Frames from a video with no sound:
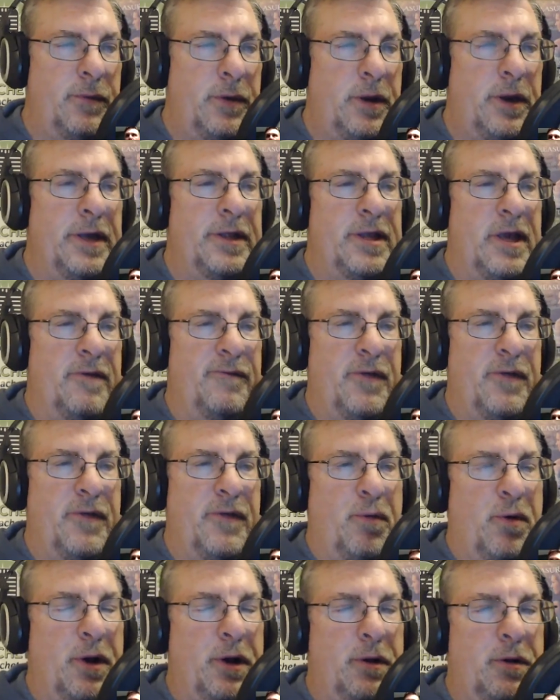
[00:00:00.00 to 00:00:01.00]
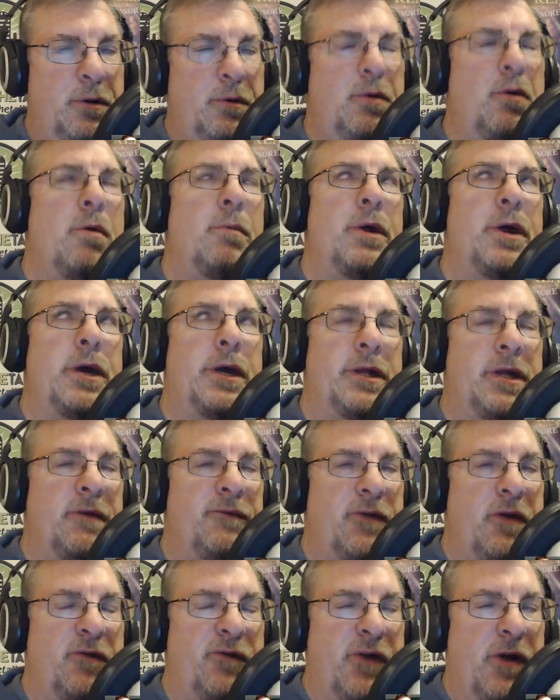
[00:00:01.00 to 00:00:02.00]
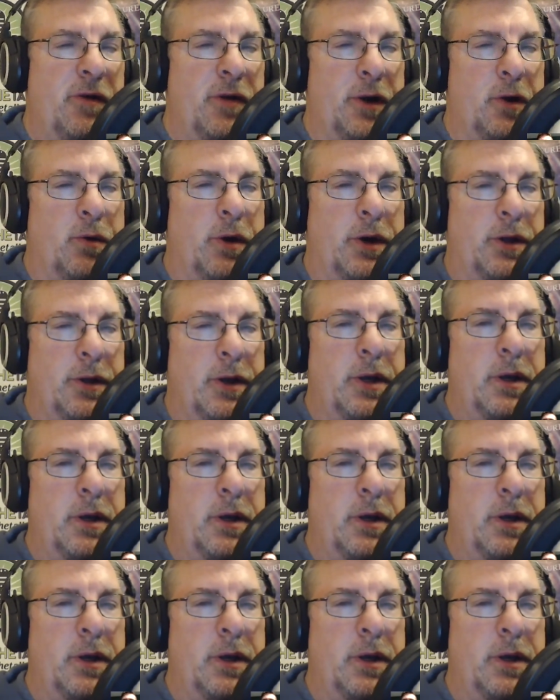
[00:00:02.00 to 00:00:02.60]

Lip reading: get the info normally you can get the info fairly quickly.